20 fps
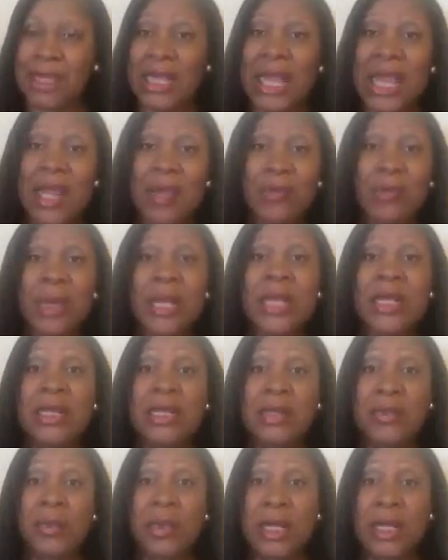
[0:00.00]
He
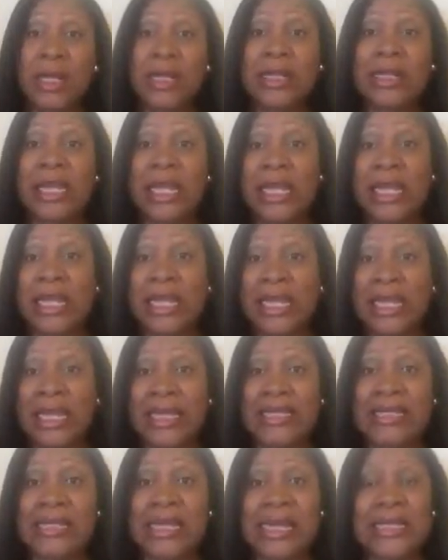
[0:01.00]
really, really think
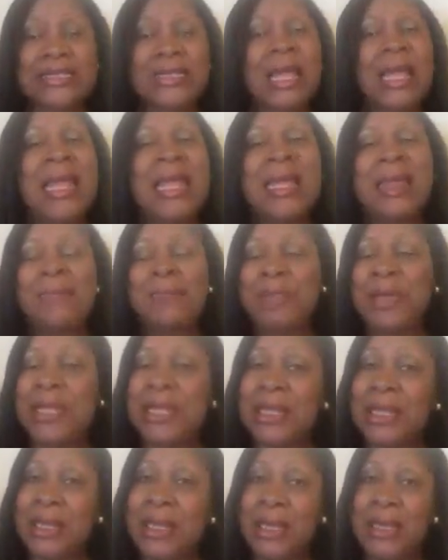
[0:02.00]
he did something
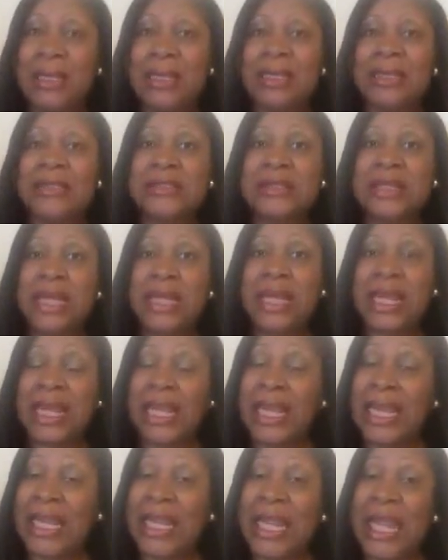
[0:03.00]
because
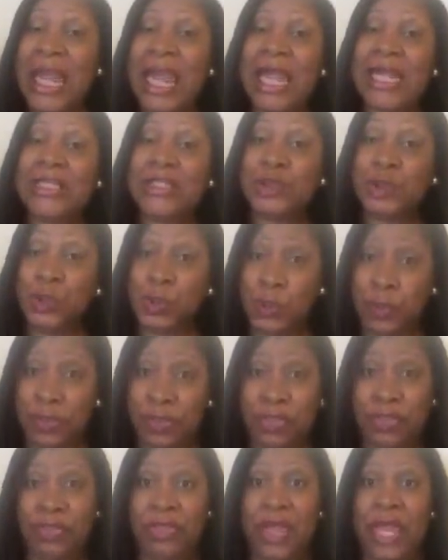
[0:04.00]
he had to
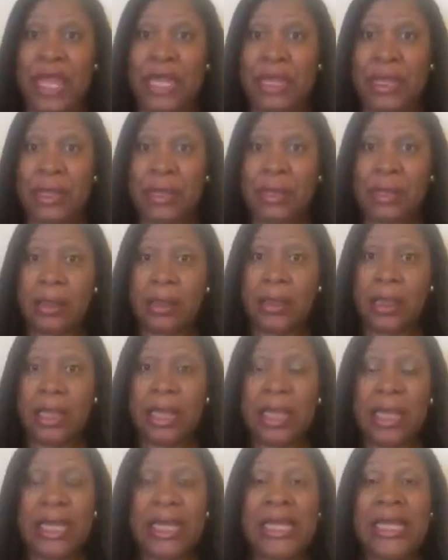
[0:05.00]
think.
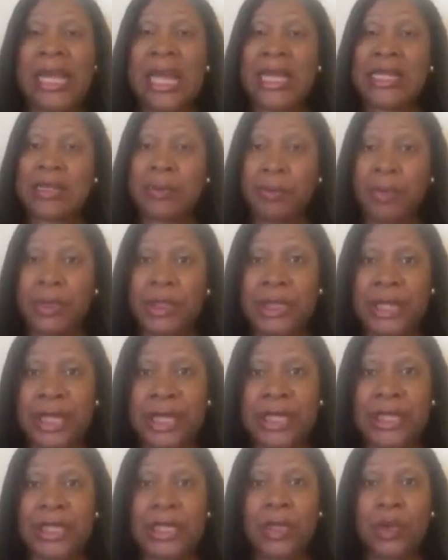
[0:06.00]
He had to put
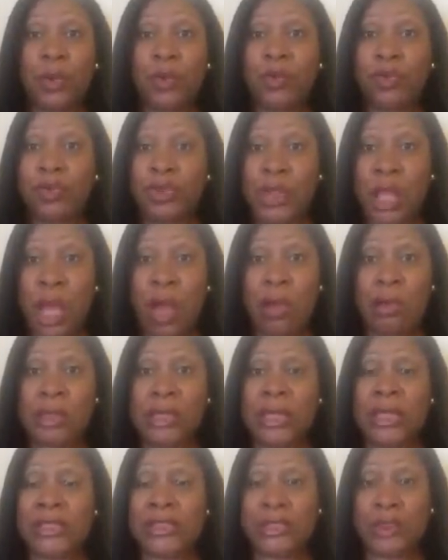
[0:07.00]
a little
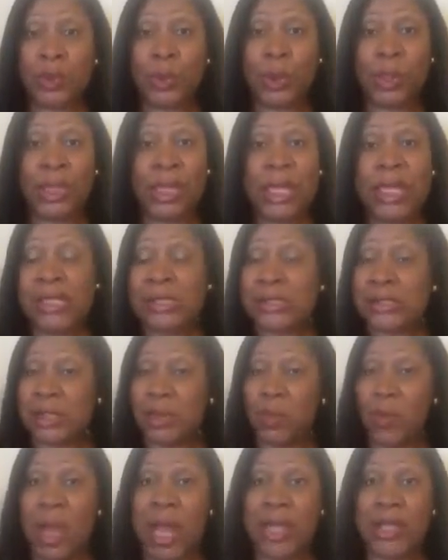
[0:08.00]
thought into it.
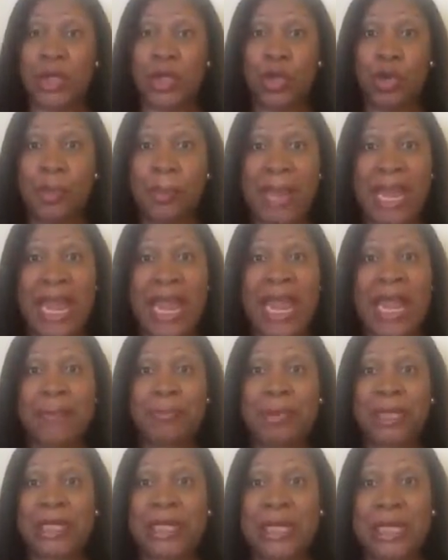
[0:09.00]
So while you
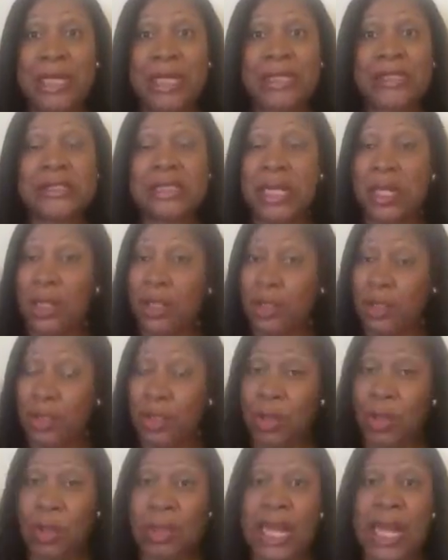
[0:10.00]
mad because
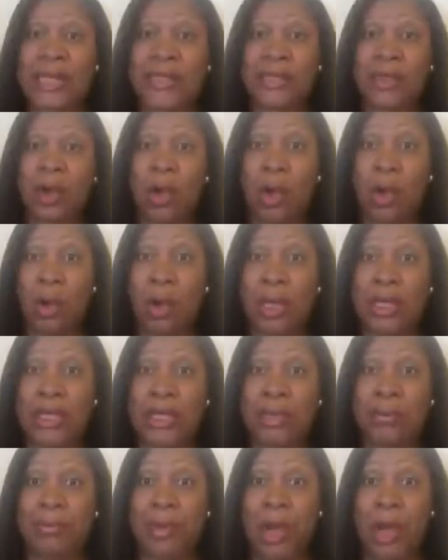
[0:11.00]
you don't like the card
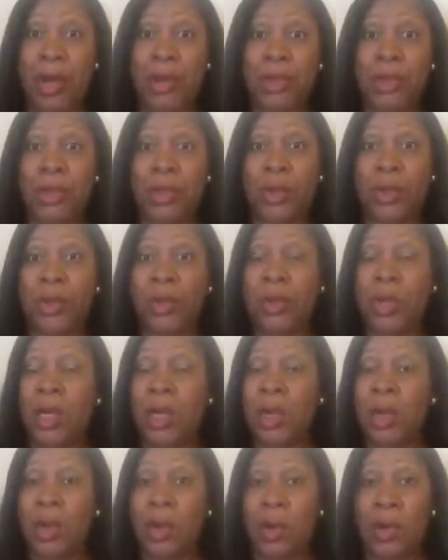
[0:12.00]
he bought you,
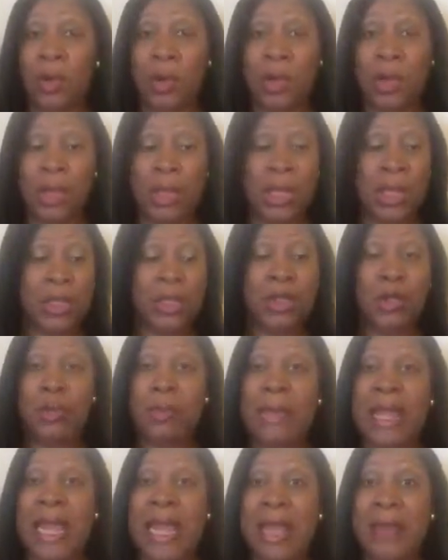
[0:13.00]
or
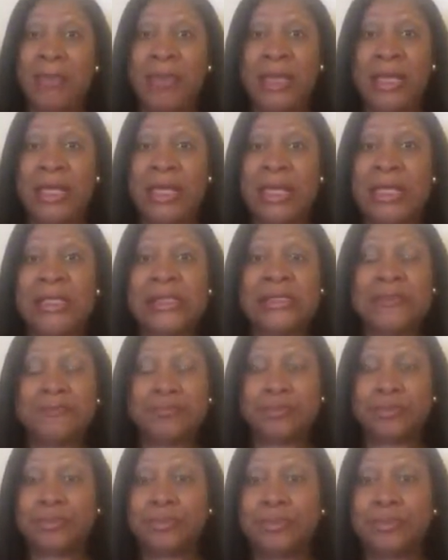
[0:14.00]
you mad because